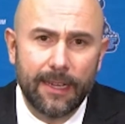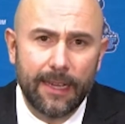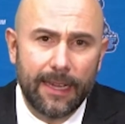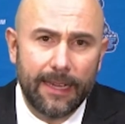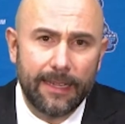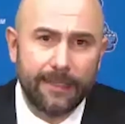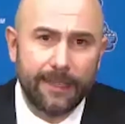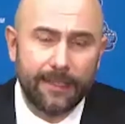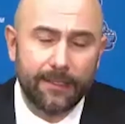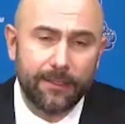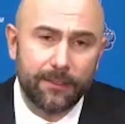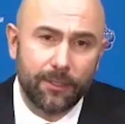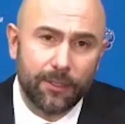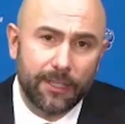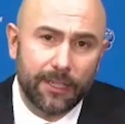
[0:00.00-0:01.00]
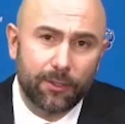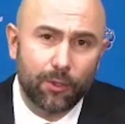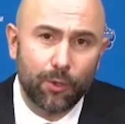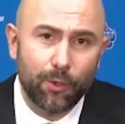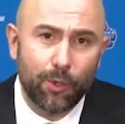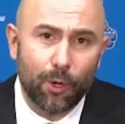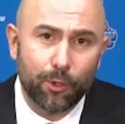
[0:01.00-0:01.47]
And then you got
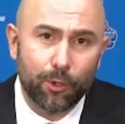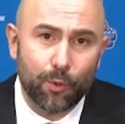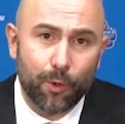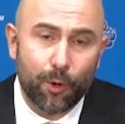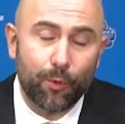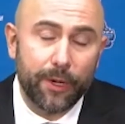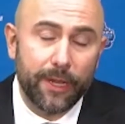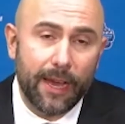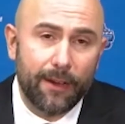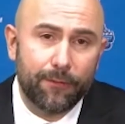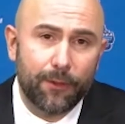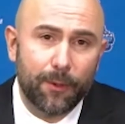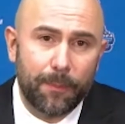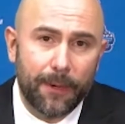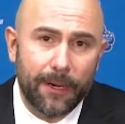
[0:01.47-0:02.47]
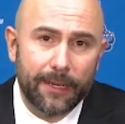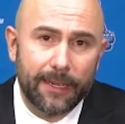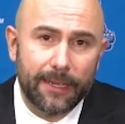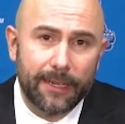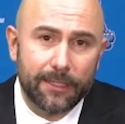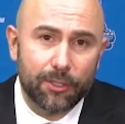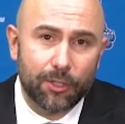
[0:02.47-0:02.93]
two goals where we have the puck
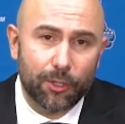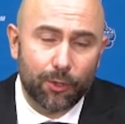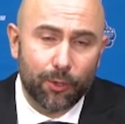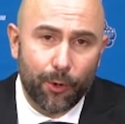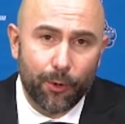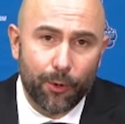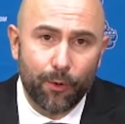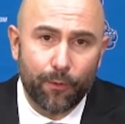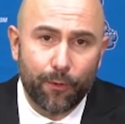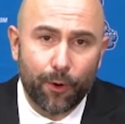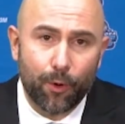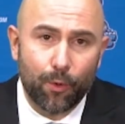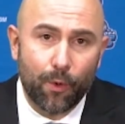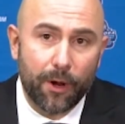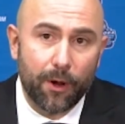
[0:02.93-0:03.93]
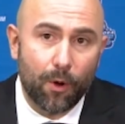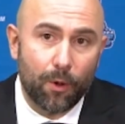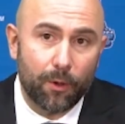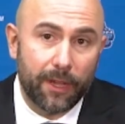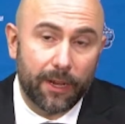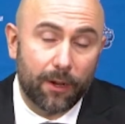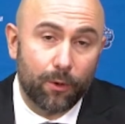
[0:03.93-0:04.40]
and it's a turnover. One goal
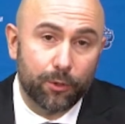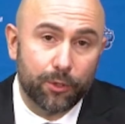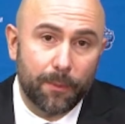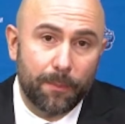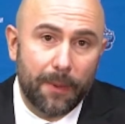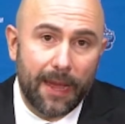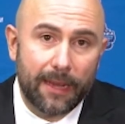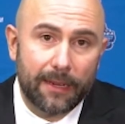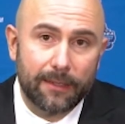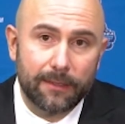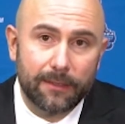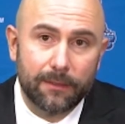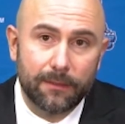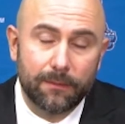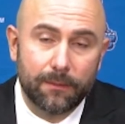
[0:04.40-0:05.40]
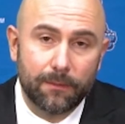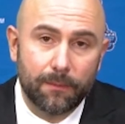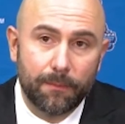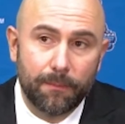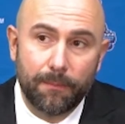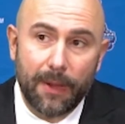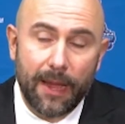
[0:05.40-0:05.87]
that goes a
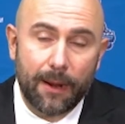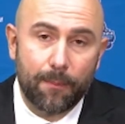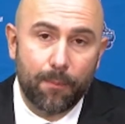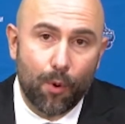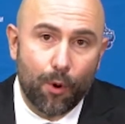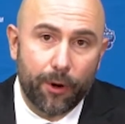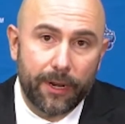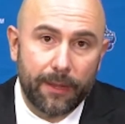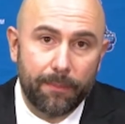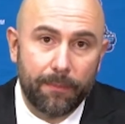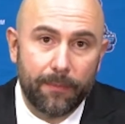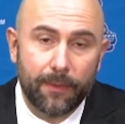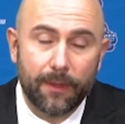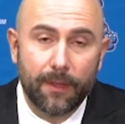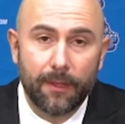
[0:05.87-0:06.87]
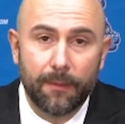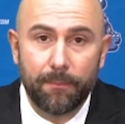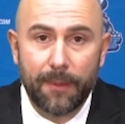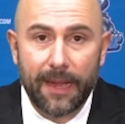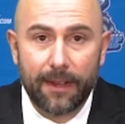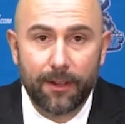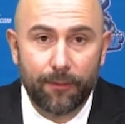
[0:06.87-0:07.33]
backboard and
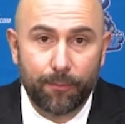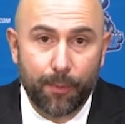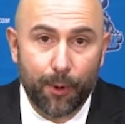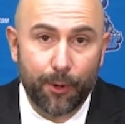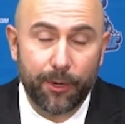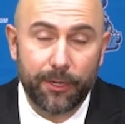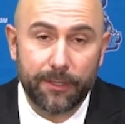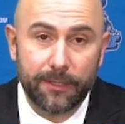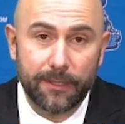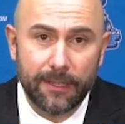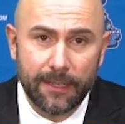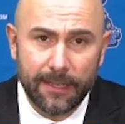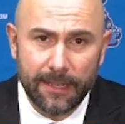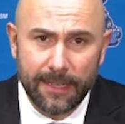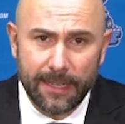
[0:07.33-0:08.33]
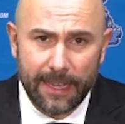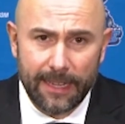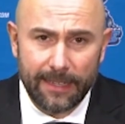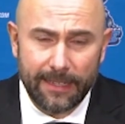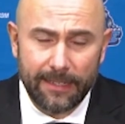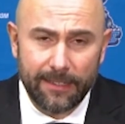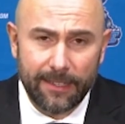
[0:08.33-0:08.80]
back of Burden
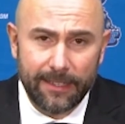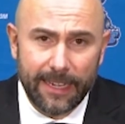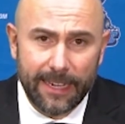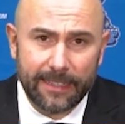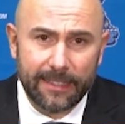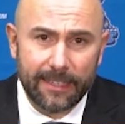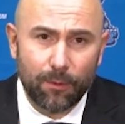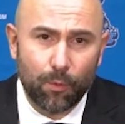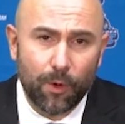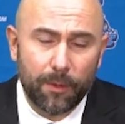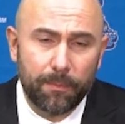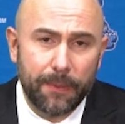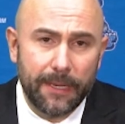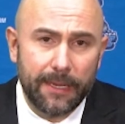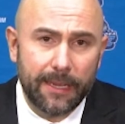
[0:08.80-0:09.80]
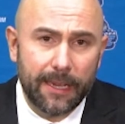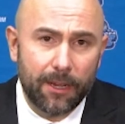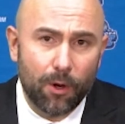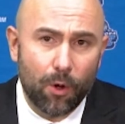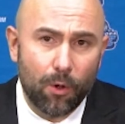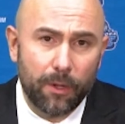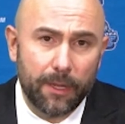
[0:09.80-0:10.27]
and in the net, and one PK
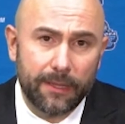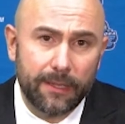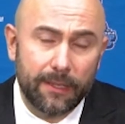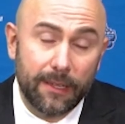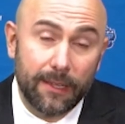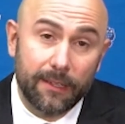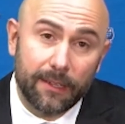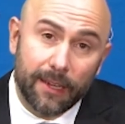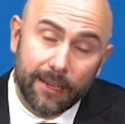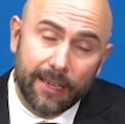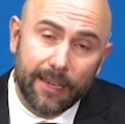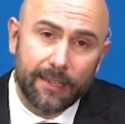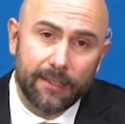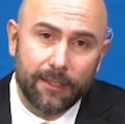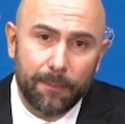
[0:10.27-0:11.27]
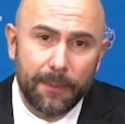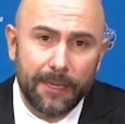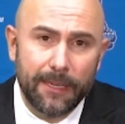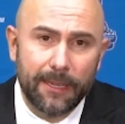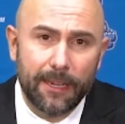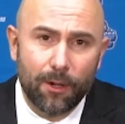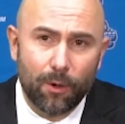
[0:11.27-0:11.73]
goal. And again, the
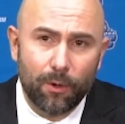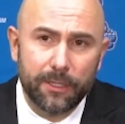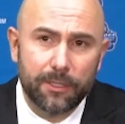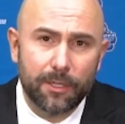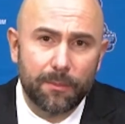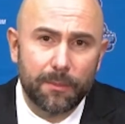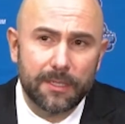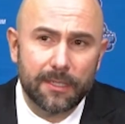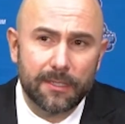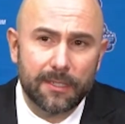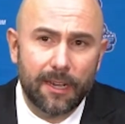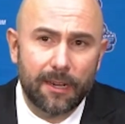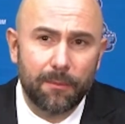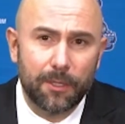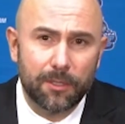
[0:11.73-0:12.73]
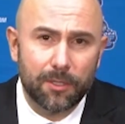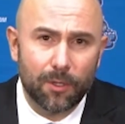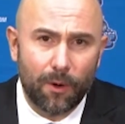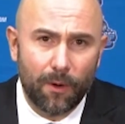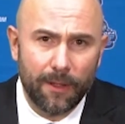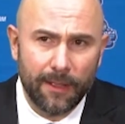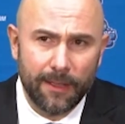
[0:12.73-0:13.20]
PK goal, it's a missed assignment.
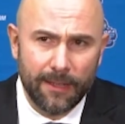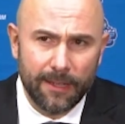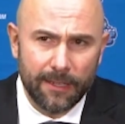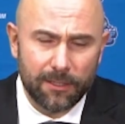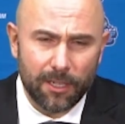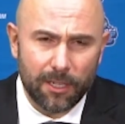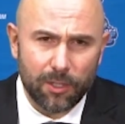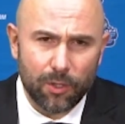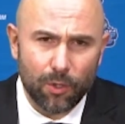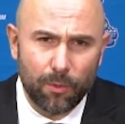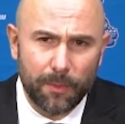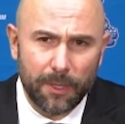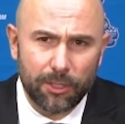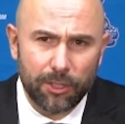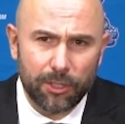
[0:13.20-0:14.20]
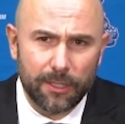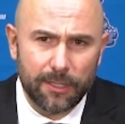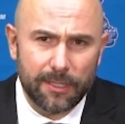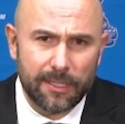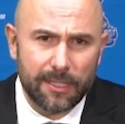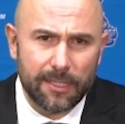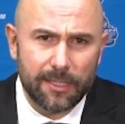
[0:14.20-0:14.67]
So it's not so much the
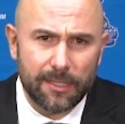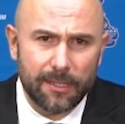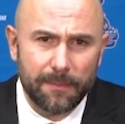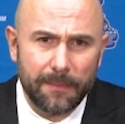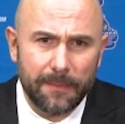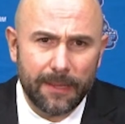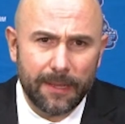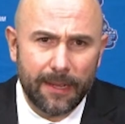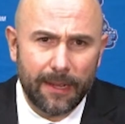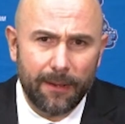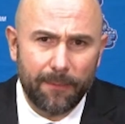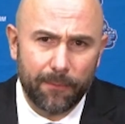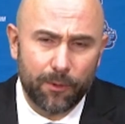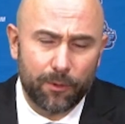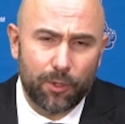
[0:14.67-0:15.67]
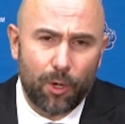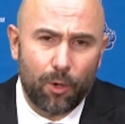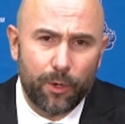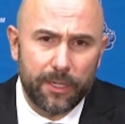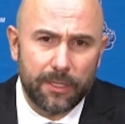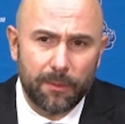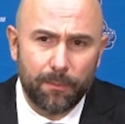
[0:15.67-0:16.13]
system. There's
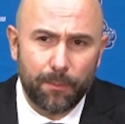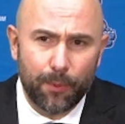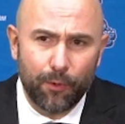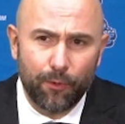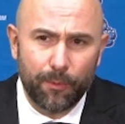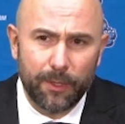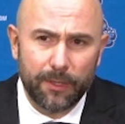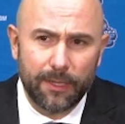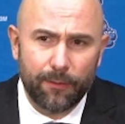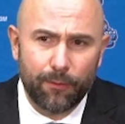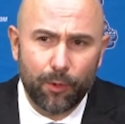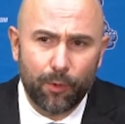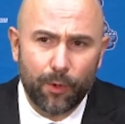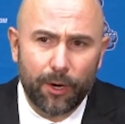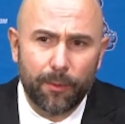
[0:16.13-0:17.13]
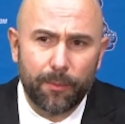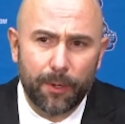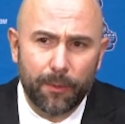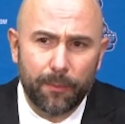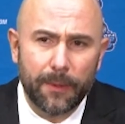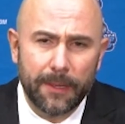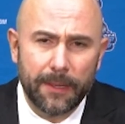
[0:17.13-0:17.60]
always improvement everywhere,
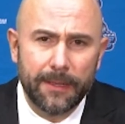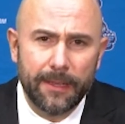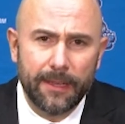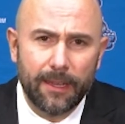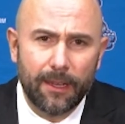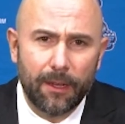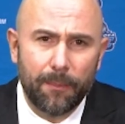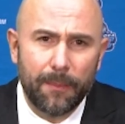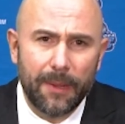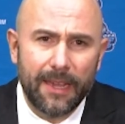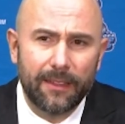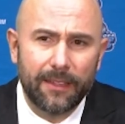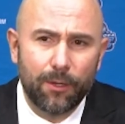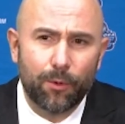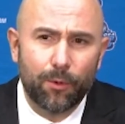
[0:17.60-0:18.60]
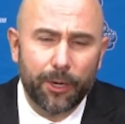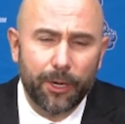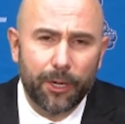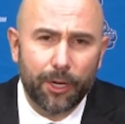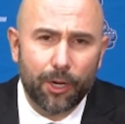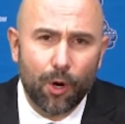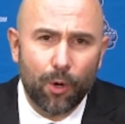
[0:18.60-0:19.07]
but mainly we're
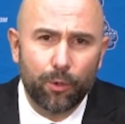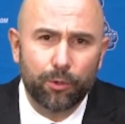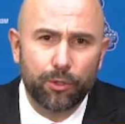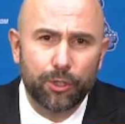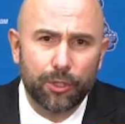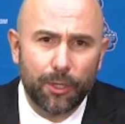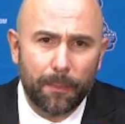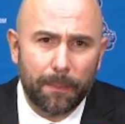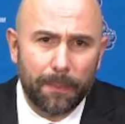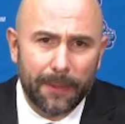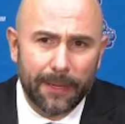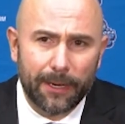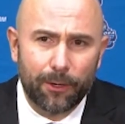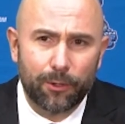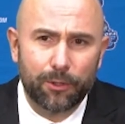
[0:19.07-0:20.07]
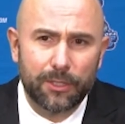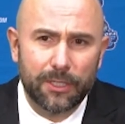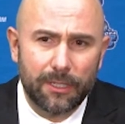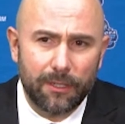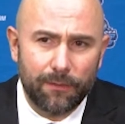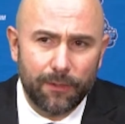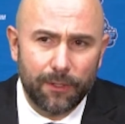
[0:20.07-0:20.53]
going to coach the players
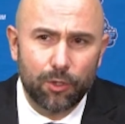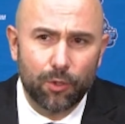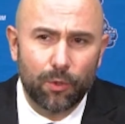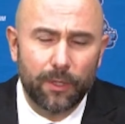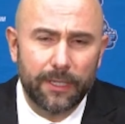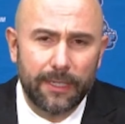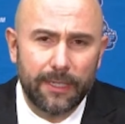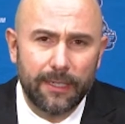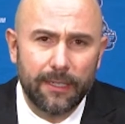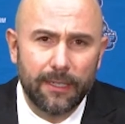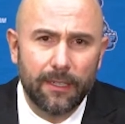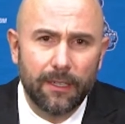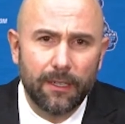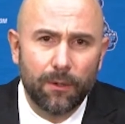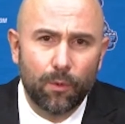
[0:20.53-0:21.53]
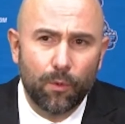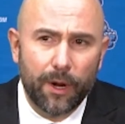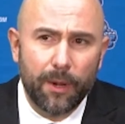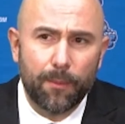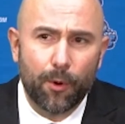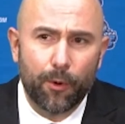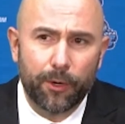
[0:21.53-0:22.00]
individually
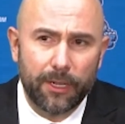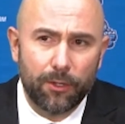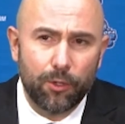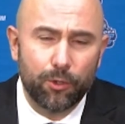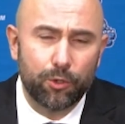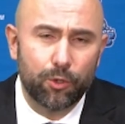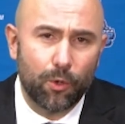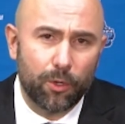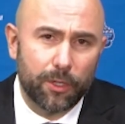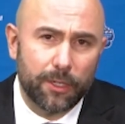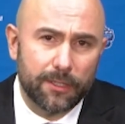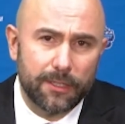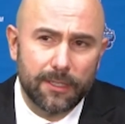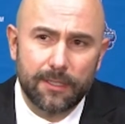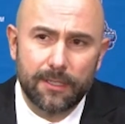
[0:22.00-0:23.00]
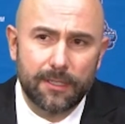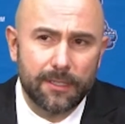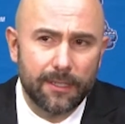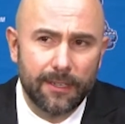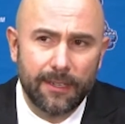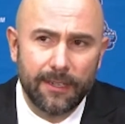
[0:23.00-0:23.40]
way more than usual, because it's